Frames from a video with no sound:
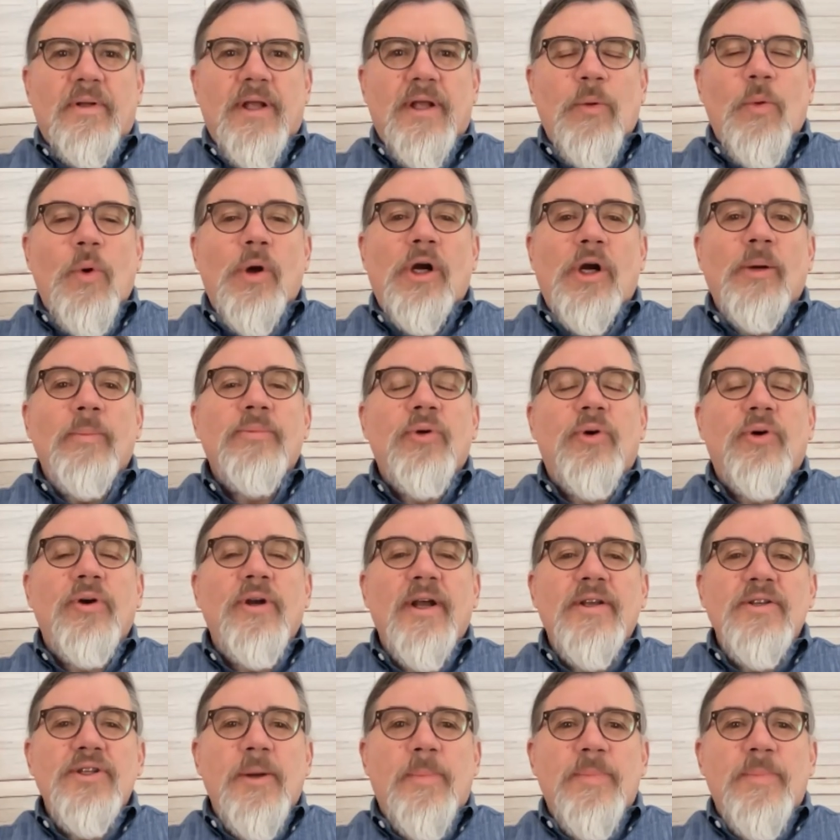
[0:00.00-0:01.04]
and welcome to our
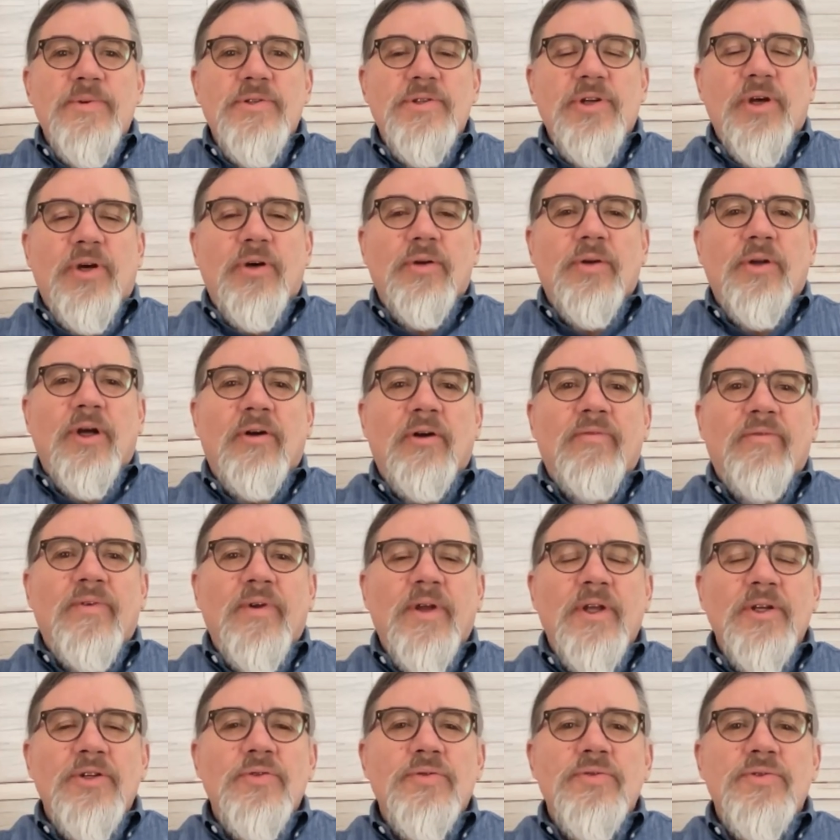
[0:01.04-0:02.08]
next episode of
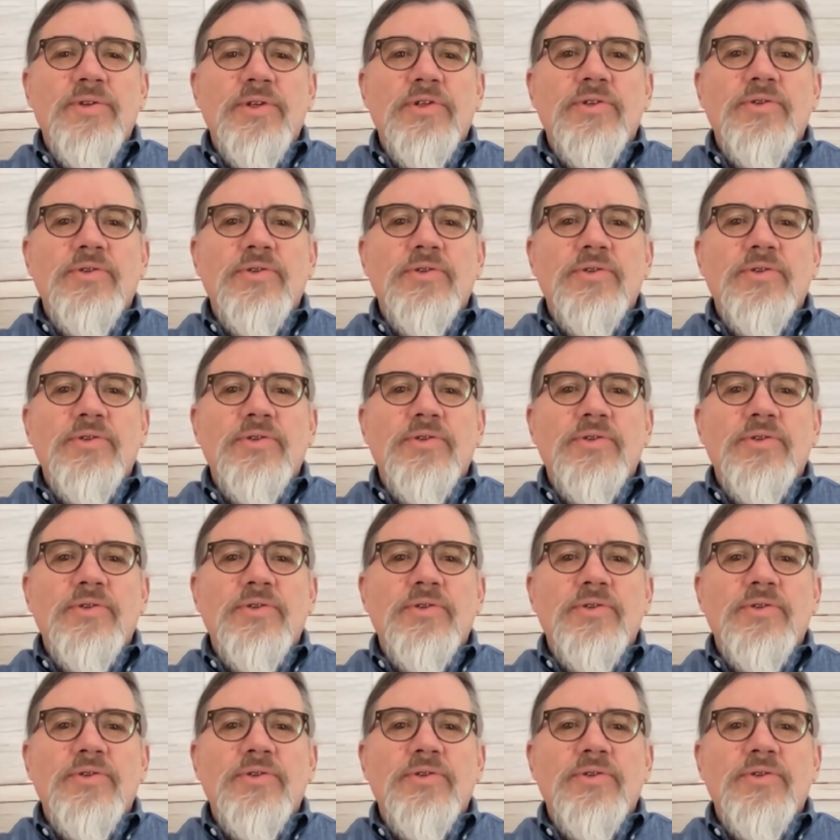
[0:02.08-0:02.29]
Interesting